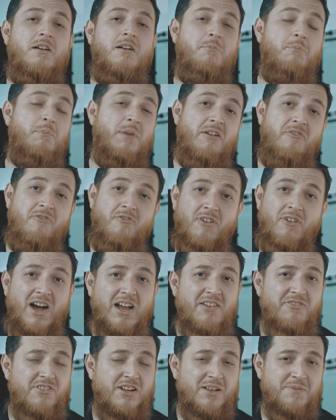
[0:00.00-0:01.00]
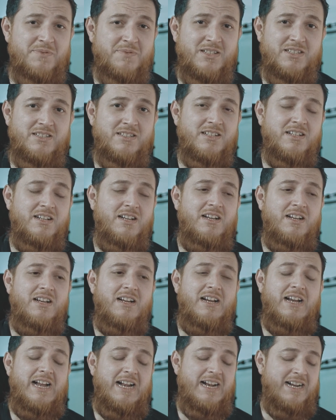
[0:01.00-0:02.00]
My wife loves it,
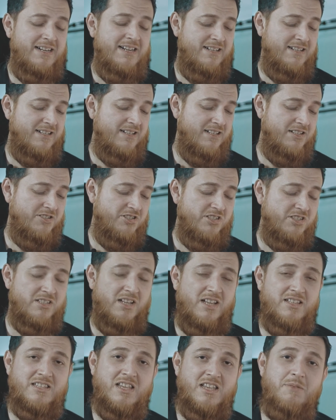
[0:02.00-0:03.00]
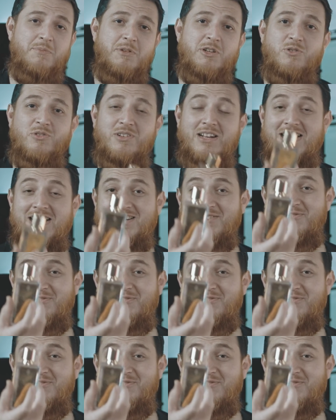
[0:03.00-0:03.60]
and she's asking me to get a